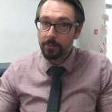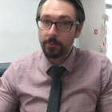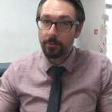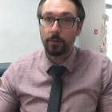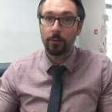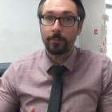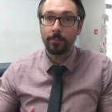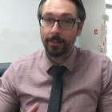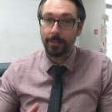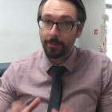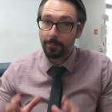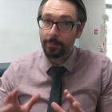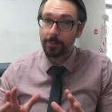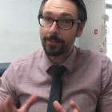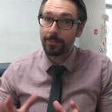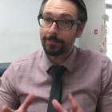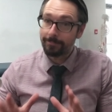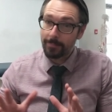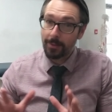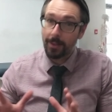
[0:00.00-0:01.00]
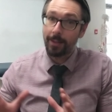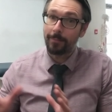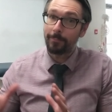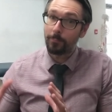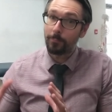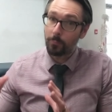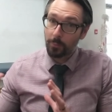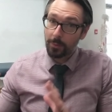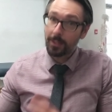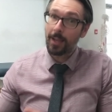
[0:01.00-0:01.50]
You know, like we just had
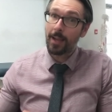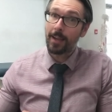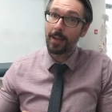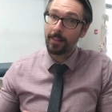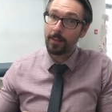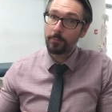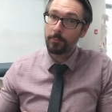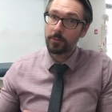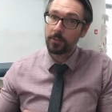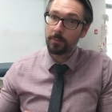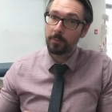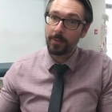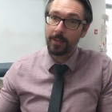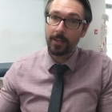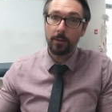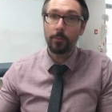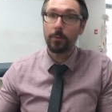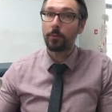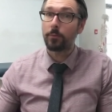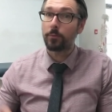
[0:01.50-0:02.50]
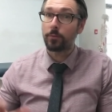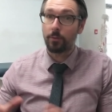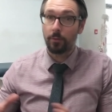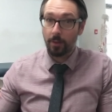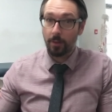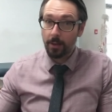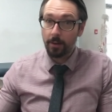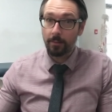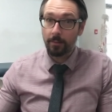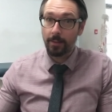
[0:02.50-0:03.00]
really high levels to begin with. There's a
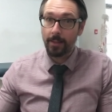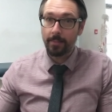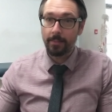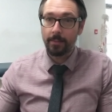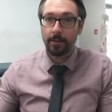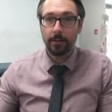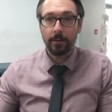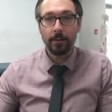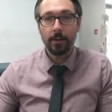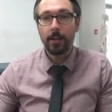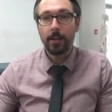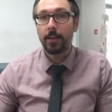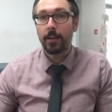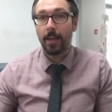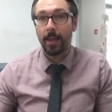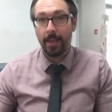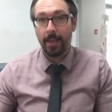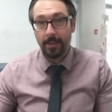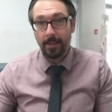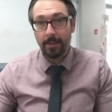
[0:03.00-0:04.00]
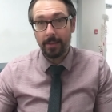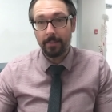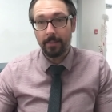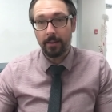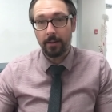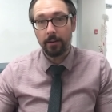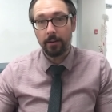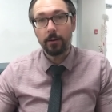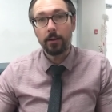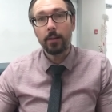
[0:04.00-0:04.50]
lot of lead there, hang in
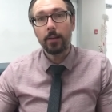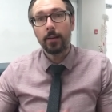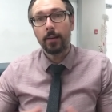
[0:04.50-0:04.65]
there.